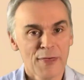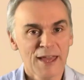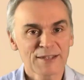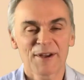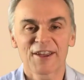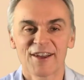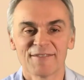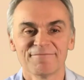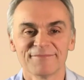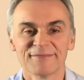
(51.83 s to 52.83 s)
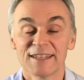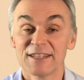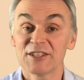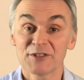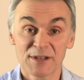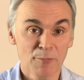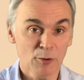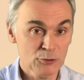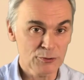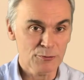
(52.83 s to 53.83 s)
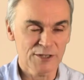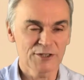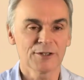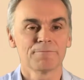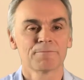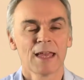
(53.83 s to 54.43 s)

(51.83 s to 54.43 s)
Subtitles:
Thanks Mayara, this is an important question.